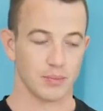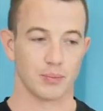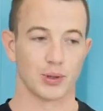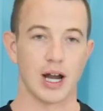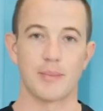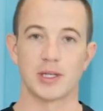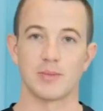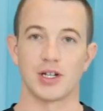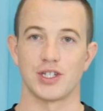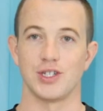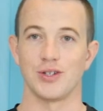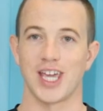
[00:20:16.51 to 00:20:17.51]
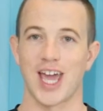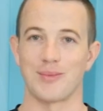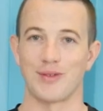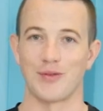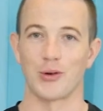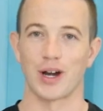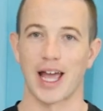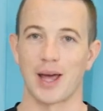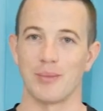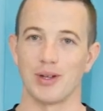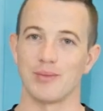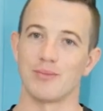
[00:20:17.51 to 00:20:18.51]
Prep as much as you can
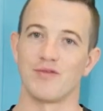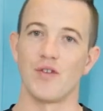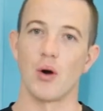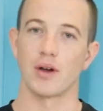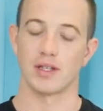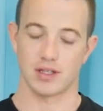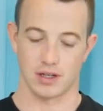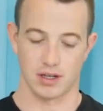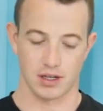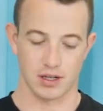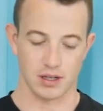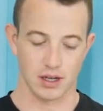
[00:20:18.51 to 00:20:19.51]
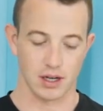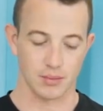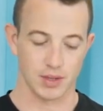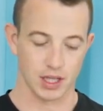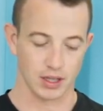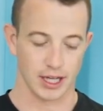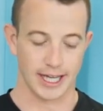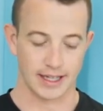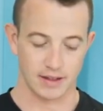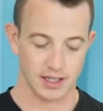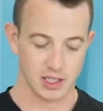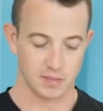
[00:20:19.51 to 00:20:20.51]
beforehand, but focus on the client
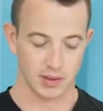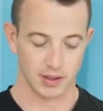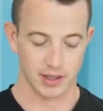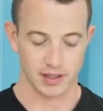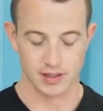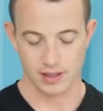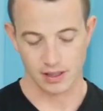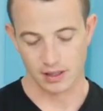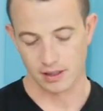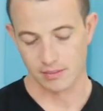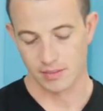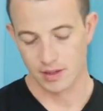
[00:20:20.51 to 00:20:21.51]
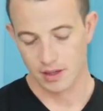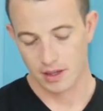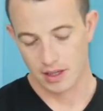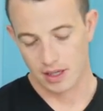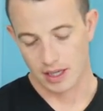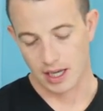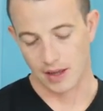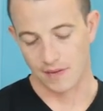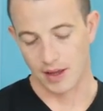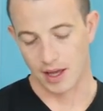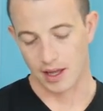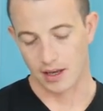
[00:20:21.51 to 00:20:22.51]
and the experience. And
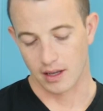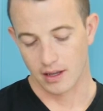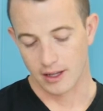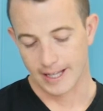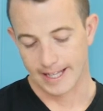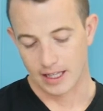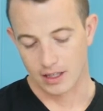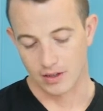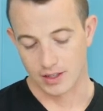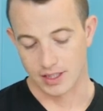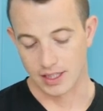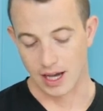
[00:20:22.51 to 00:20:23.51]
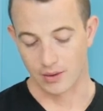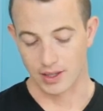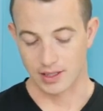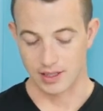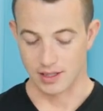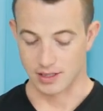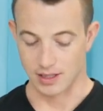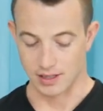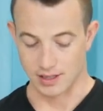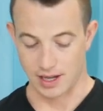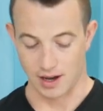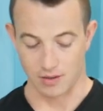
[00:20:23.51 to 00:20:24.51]
then you can see how easy this
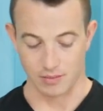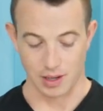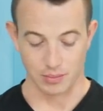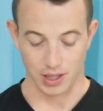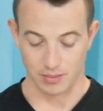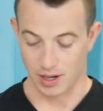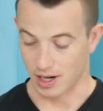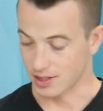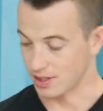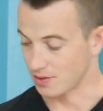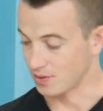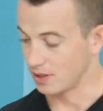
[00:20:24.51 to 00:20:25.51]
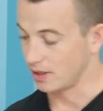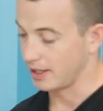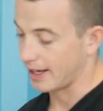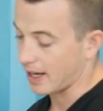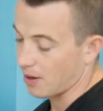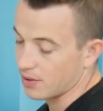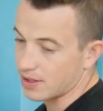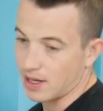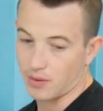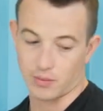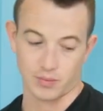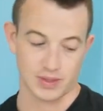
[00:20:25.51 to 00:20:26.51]
is. Now my blend box is really I
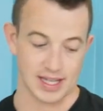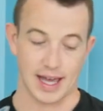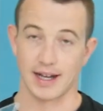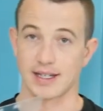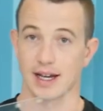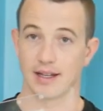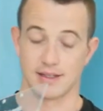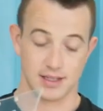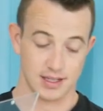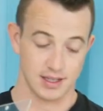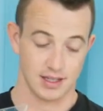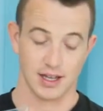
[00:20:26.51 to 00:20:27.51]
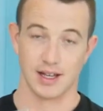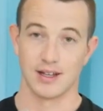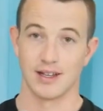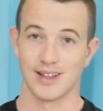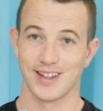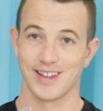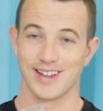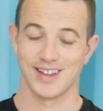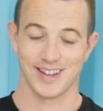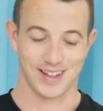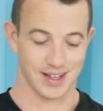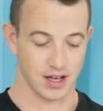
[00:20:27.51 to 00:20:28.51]
would sanitize this at the end,
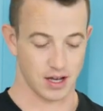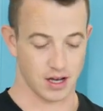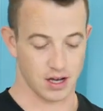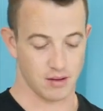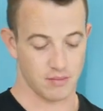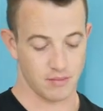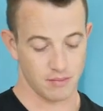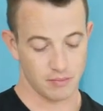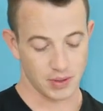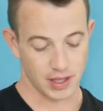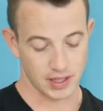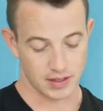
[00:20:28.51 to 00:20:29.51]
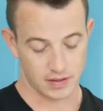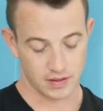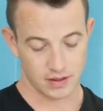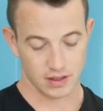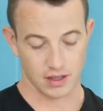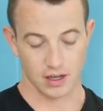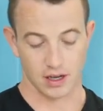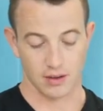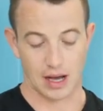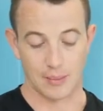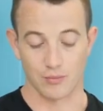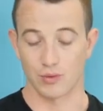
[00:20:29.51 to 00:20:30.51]
but
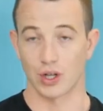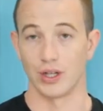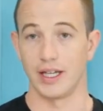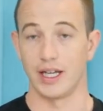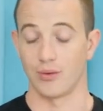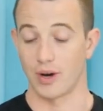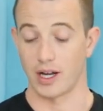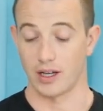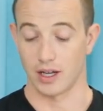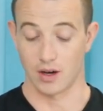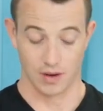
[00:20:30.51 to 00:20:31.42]
I'm clean and ready to go.